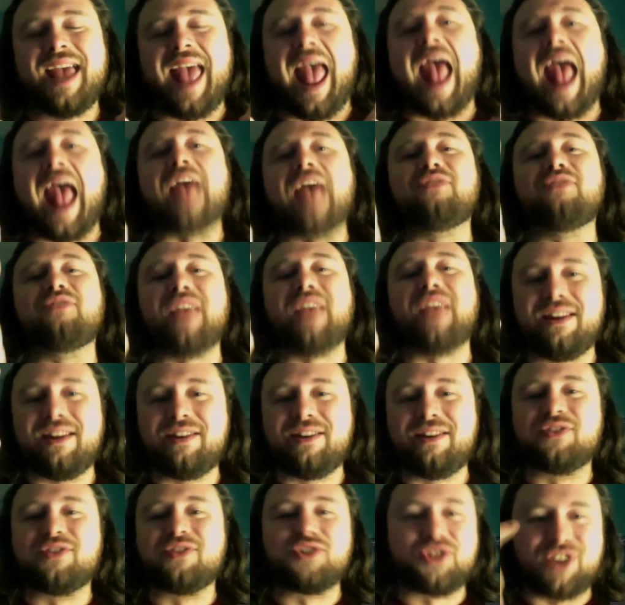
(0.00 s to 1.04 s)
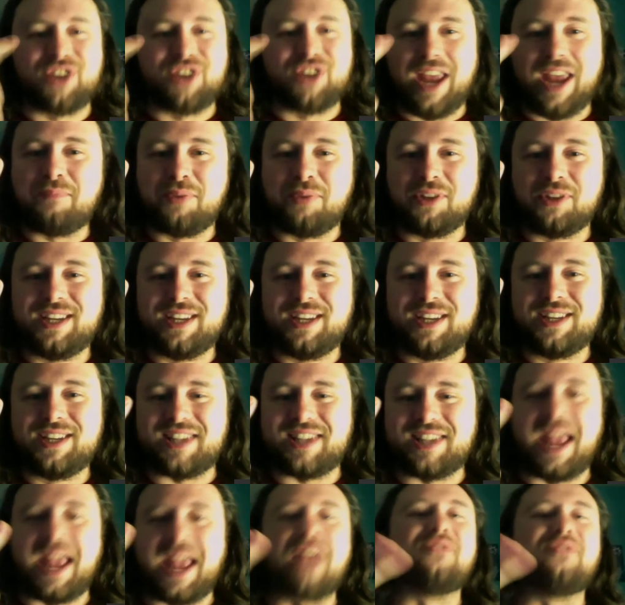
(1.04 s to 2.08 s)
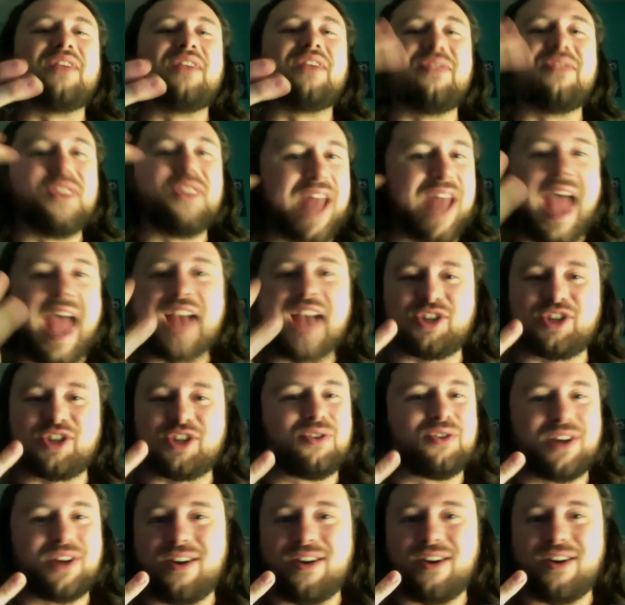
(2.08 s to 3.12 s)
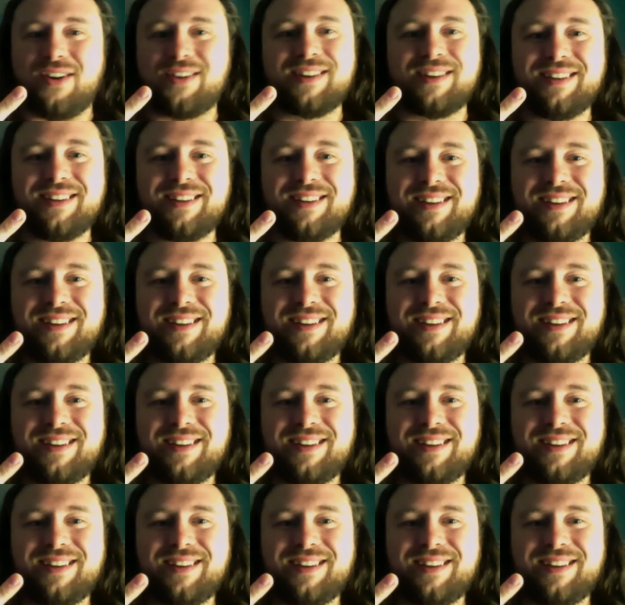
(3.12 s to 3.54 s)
and then the state police, and then the National Guard.